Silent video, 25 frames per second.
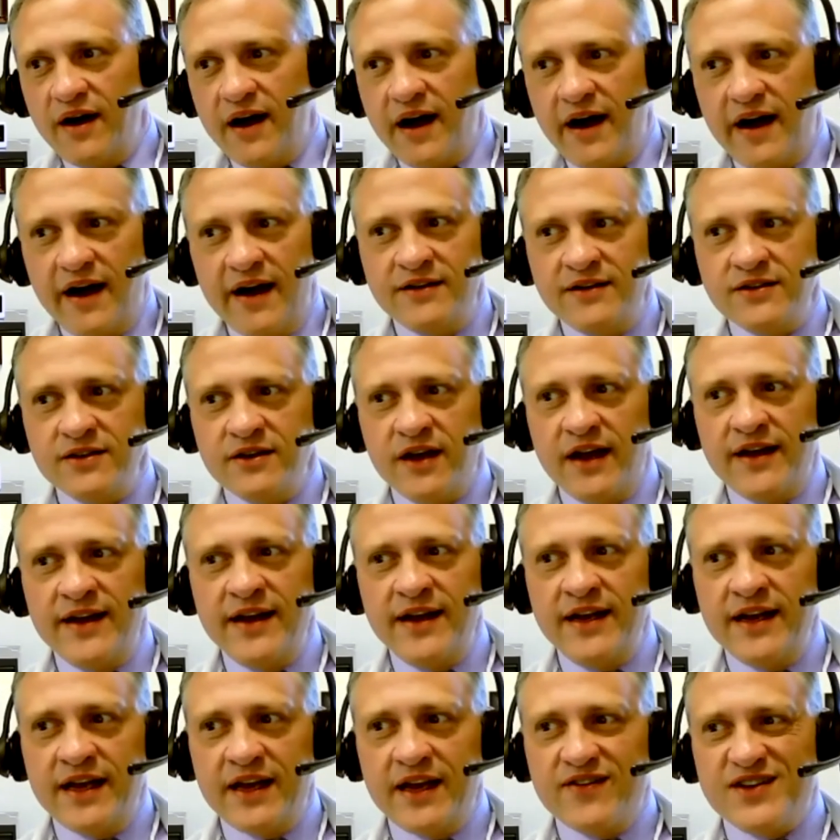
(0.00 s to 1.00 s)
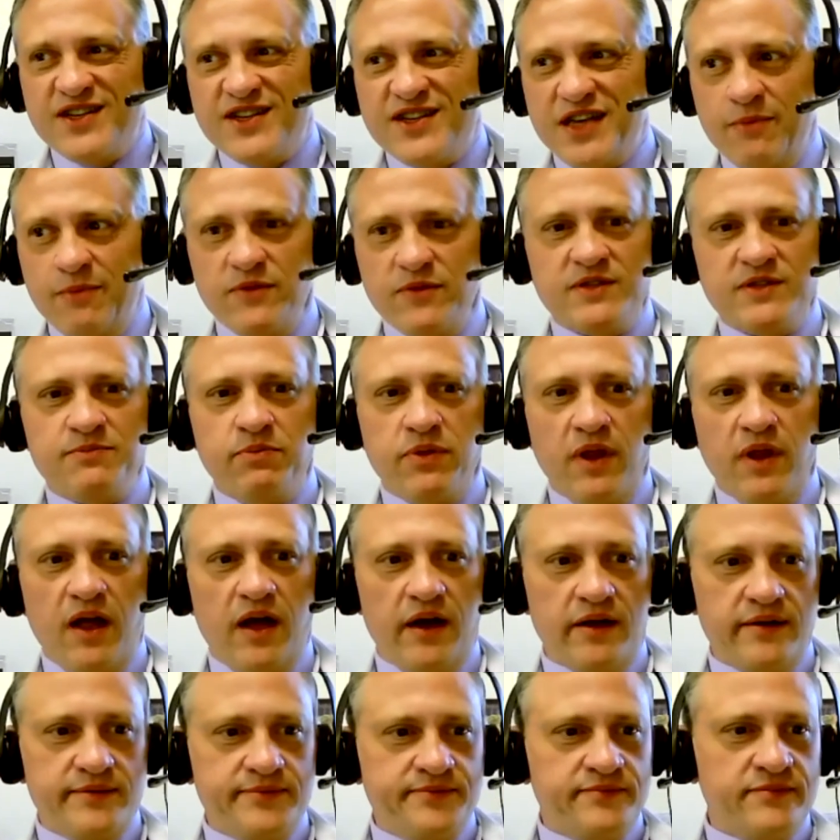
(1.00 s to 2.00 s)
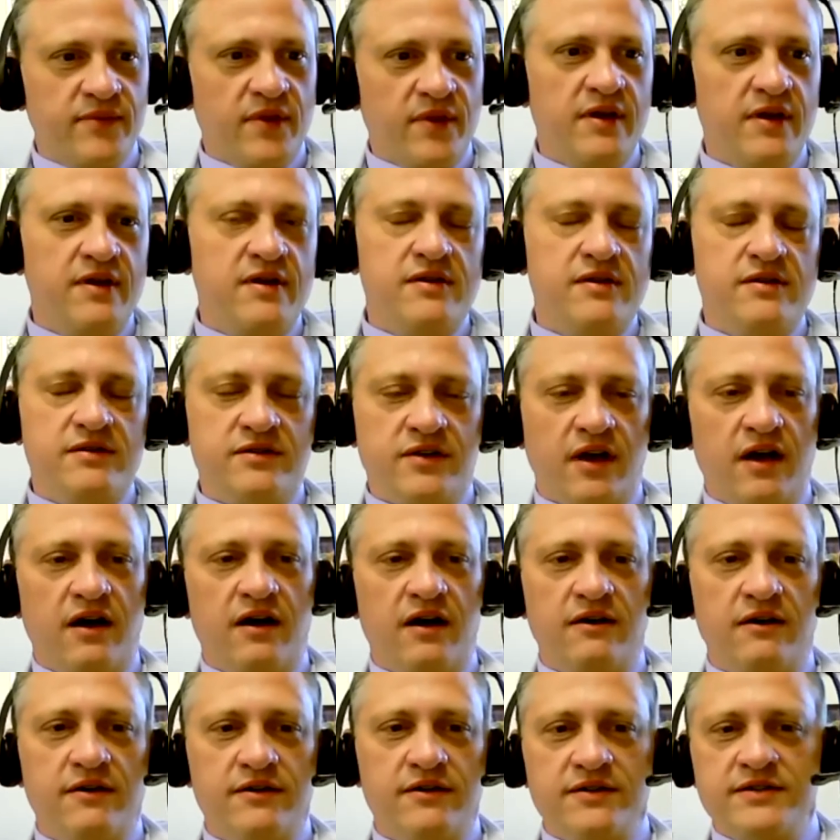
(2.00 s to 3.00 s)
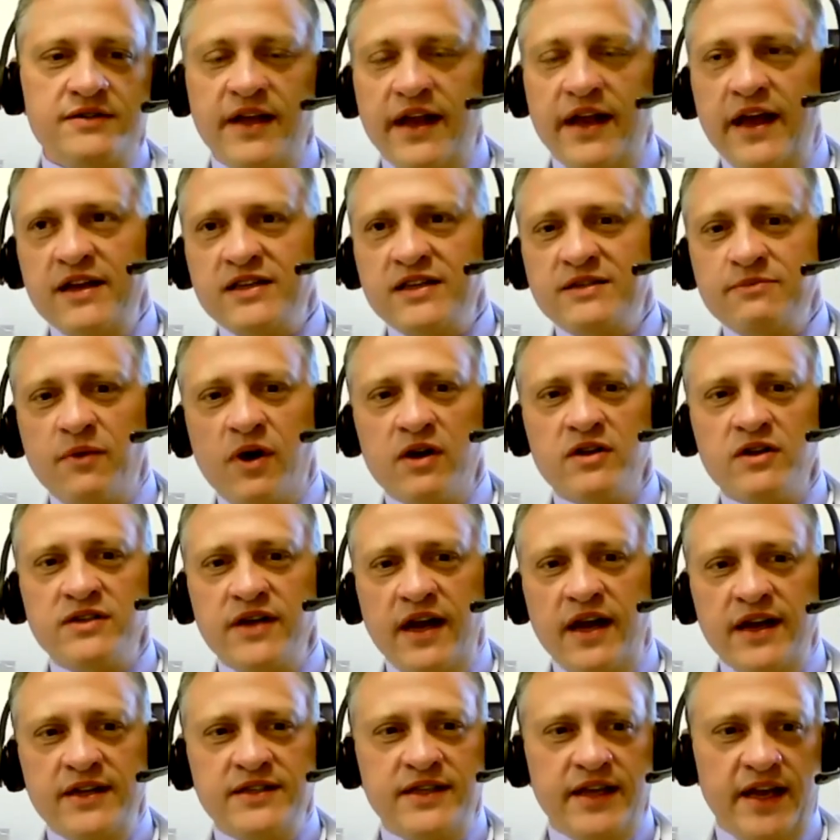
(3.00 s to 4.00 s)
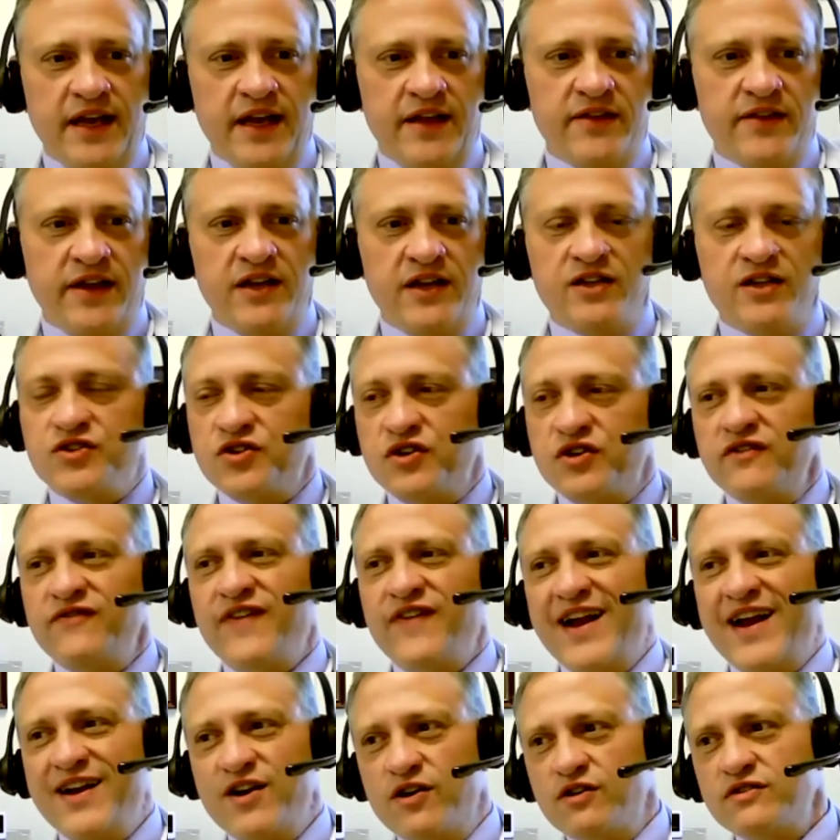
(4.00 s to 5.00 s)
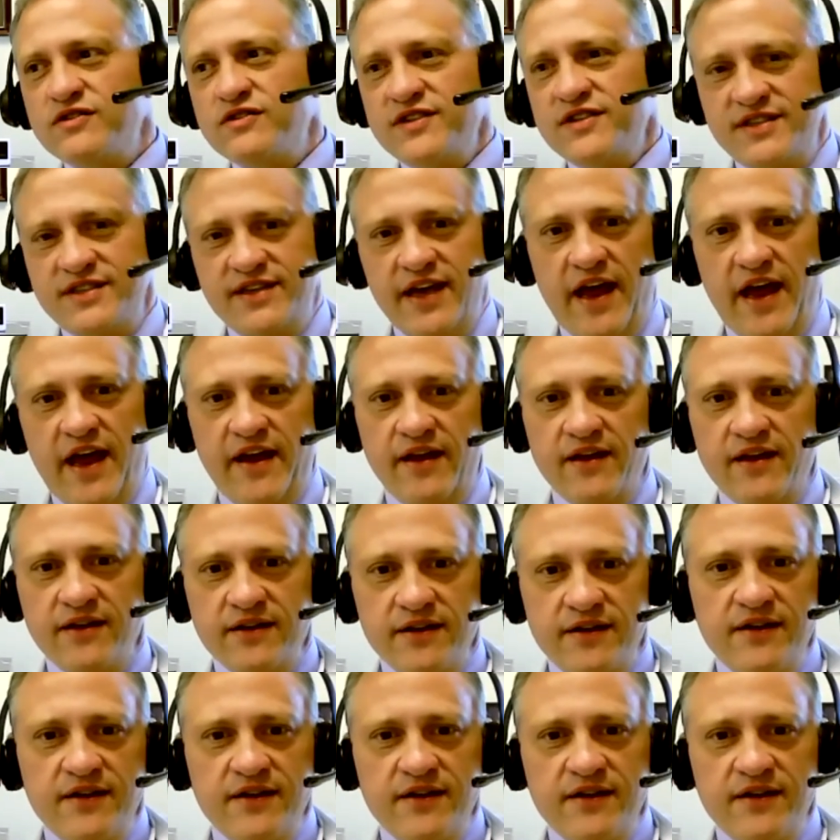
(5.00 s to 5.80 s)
I do. I need to give a shameless plug. So today is March 19th, and it's Certified Nurses Day.